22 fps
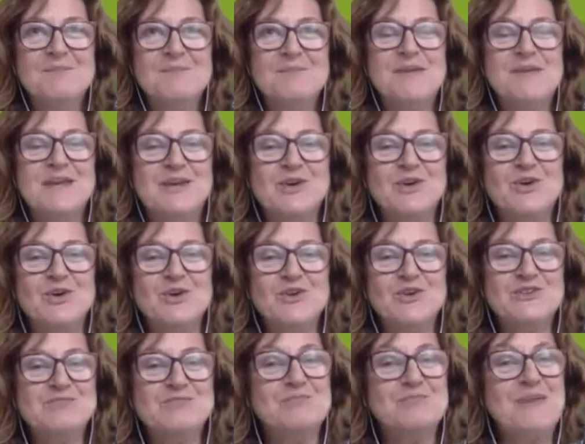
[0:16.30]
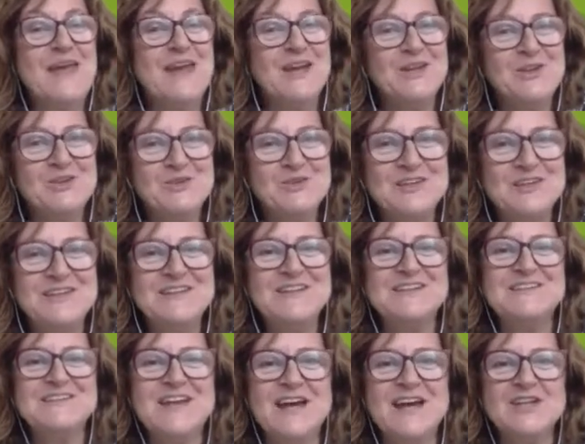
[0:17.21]
Because back to the
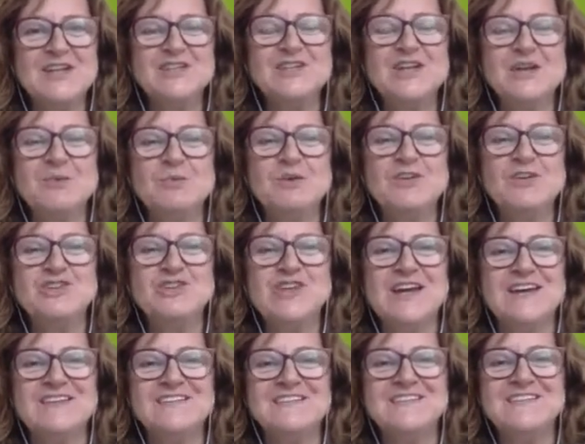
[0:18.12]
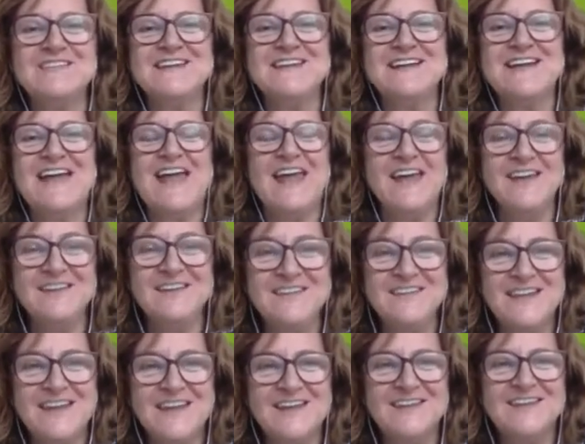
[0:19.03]
discussion we just
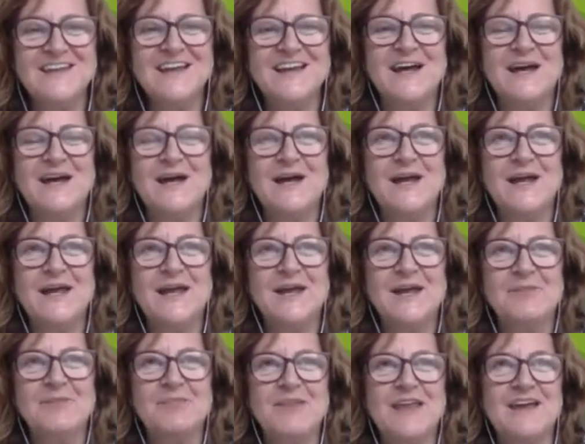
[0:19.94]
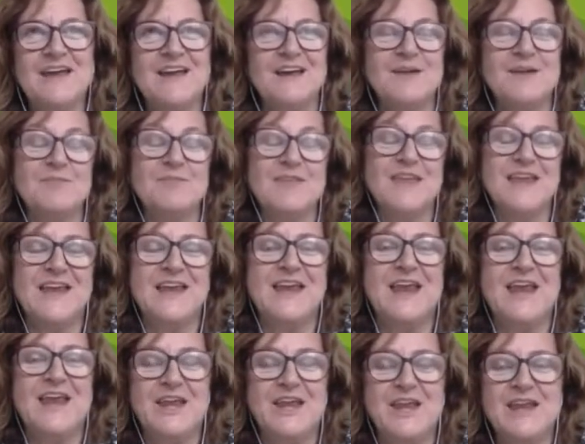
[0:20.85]
ended
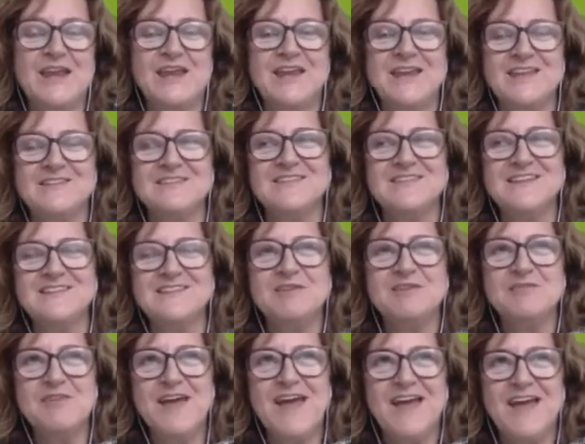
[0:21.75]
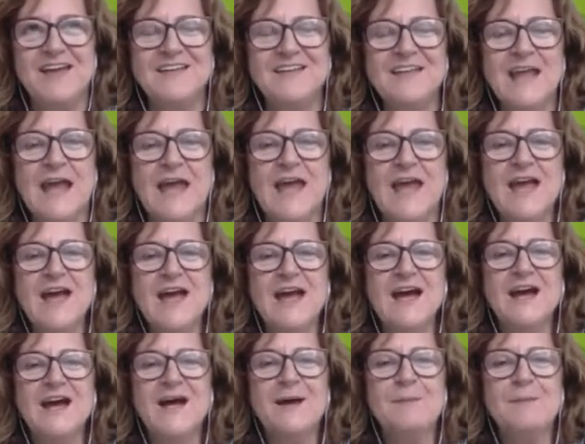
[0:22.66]
in this event,
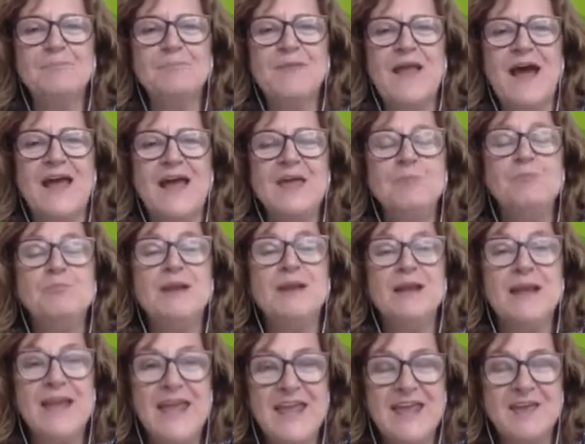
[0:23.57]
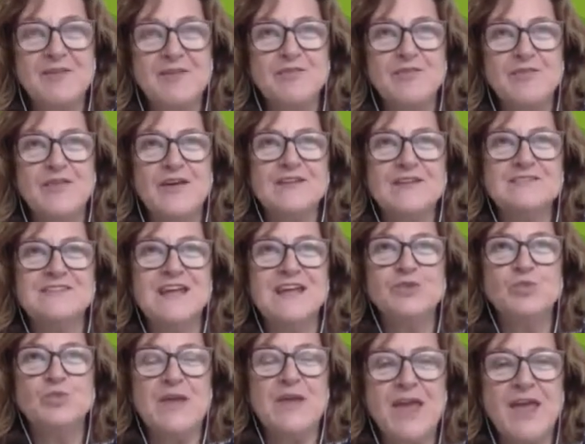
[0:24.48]
I believe
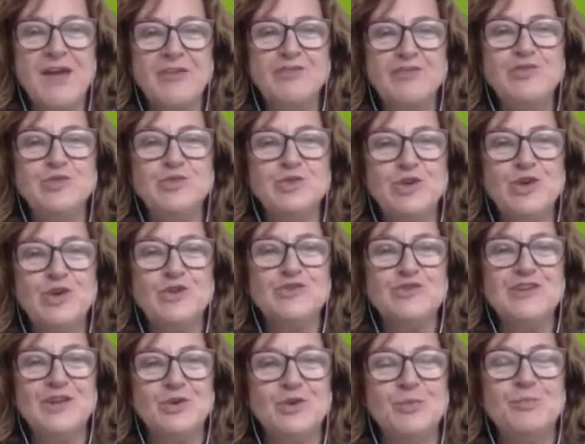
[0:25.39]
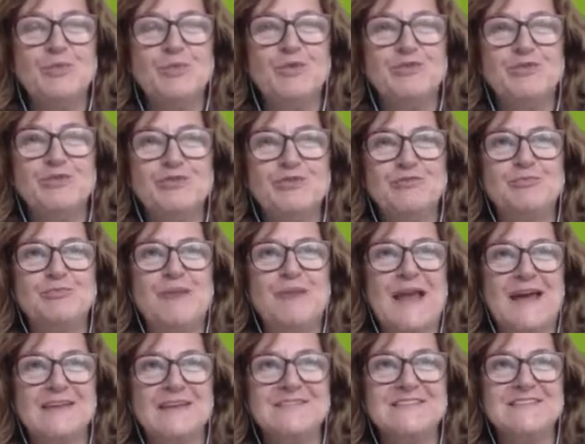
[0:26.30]
that we have to close the loop of
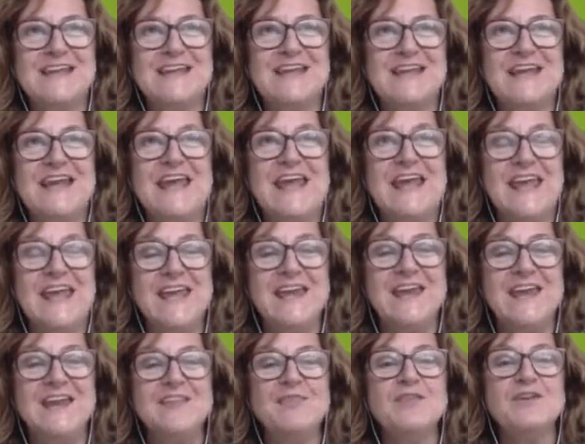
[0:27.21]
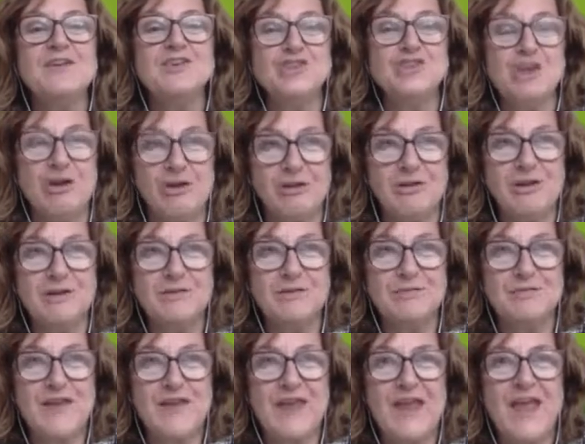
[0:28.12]
plastic in the
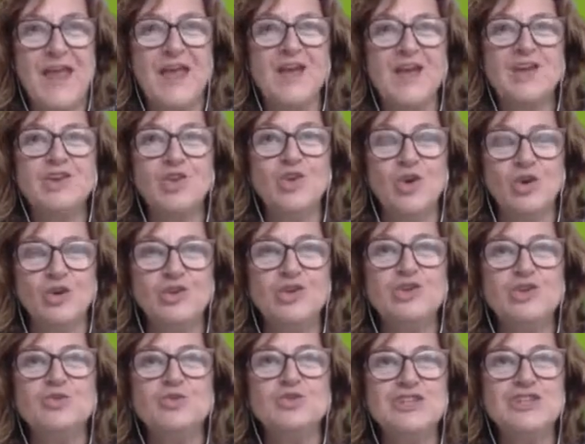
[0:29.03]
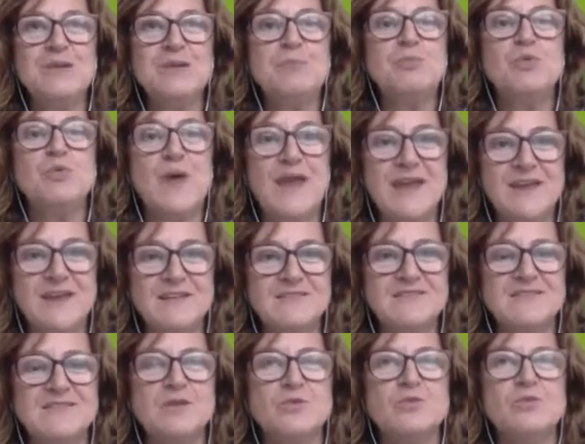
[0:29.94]
geography, not to ship
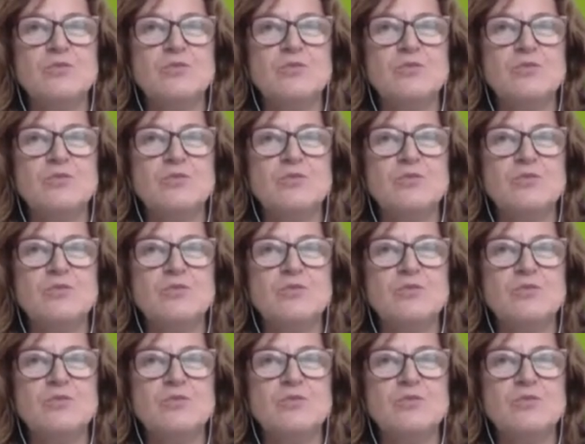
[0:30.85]
waste